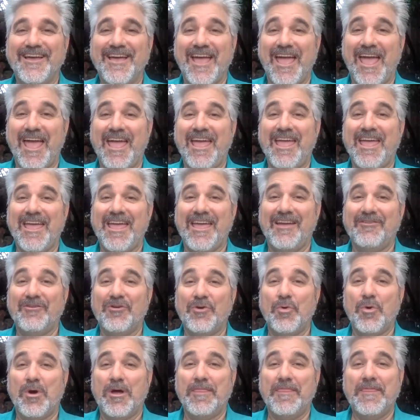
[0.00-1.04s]
Hey
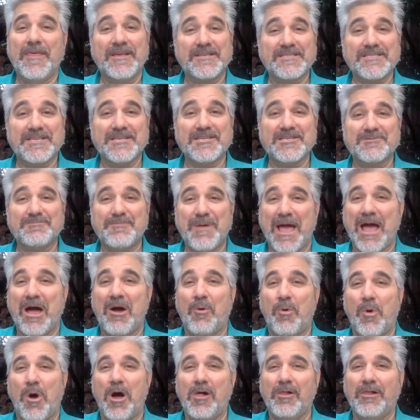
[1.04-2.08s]
everyone, this is Pat
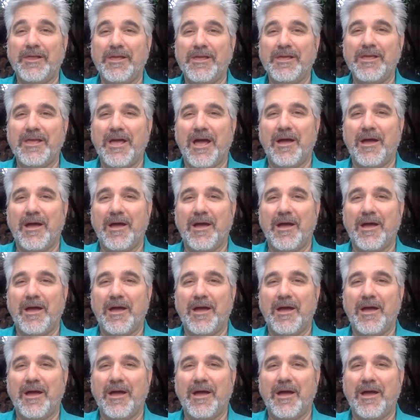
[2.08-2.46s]
Walley.